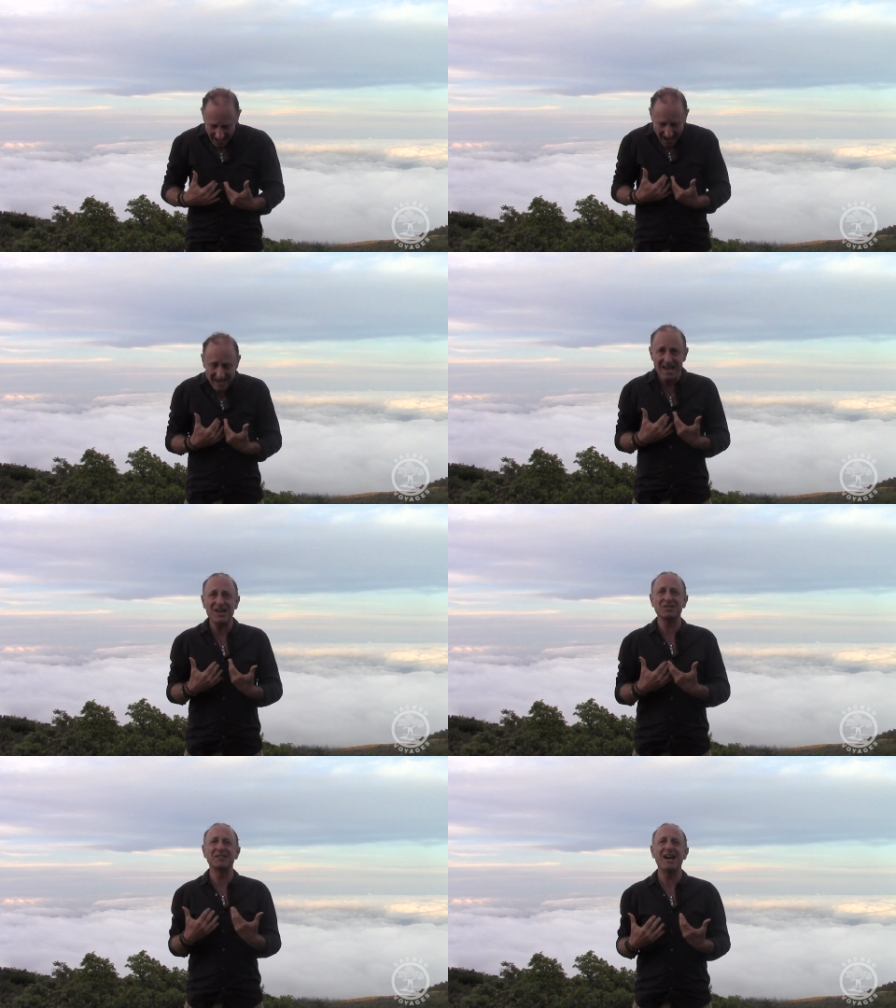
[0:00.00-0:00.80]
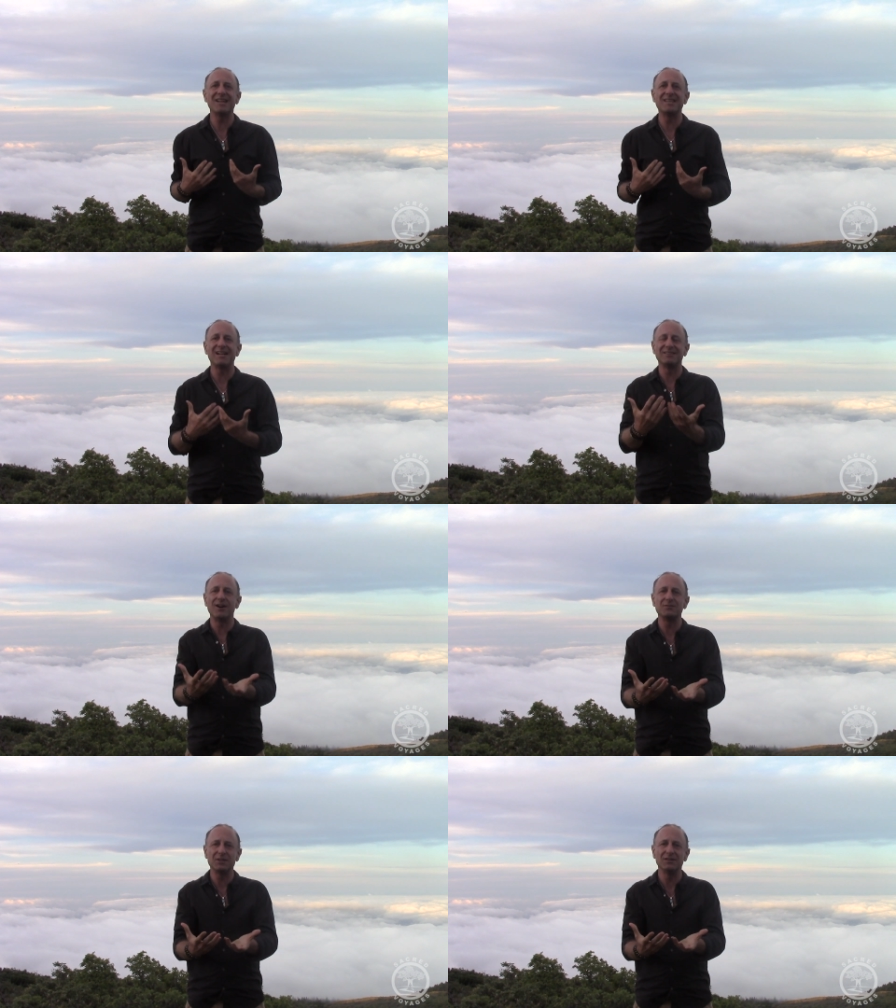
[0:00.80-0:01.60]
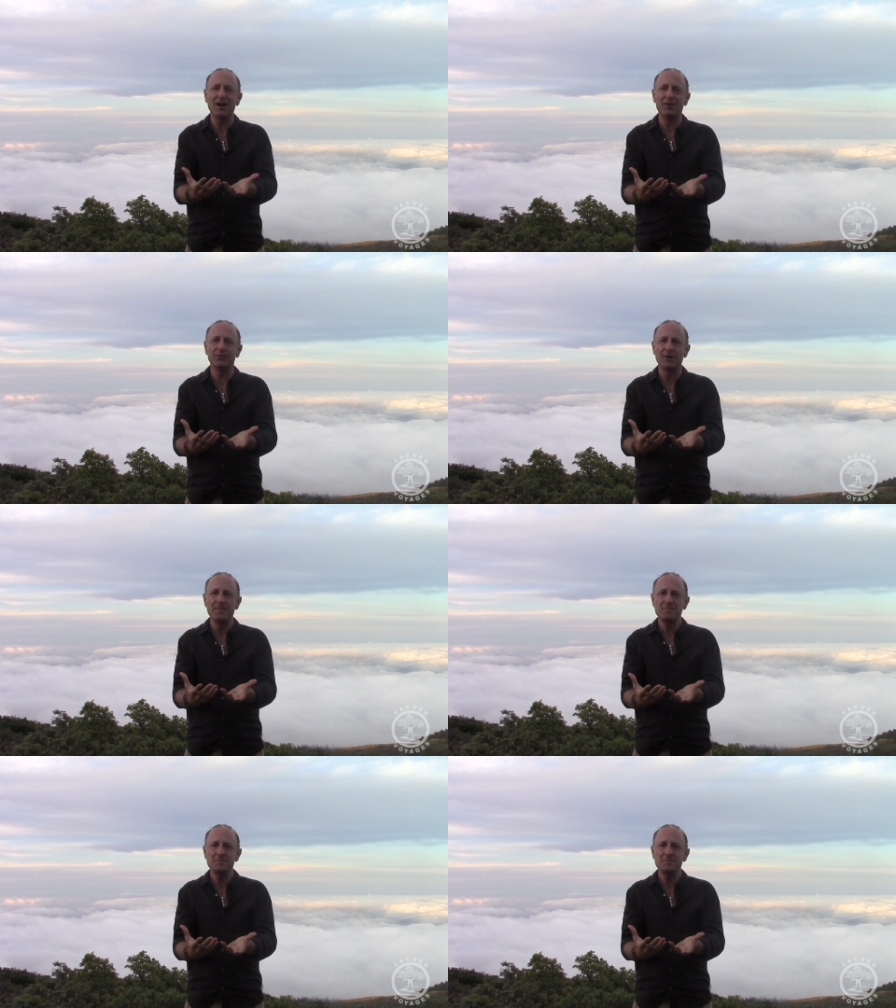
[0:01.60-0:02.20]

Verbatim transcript: I actually had that love to love.